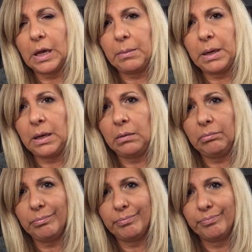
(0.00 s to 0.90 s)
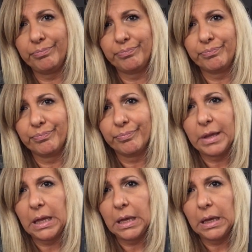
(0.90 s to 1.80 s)
I mean,
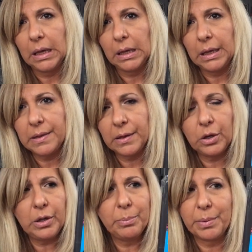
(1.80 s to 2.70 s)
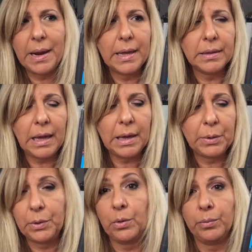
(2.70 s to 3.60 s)
it's a good brand. I
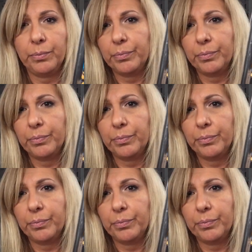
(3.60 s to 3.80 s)
don't know.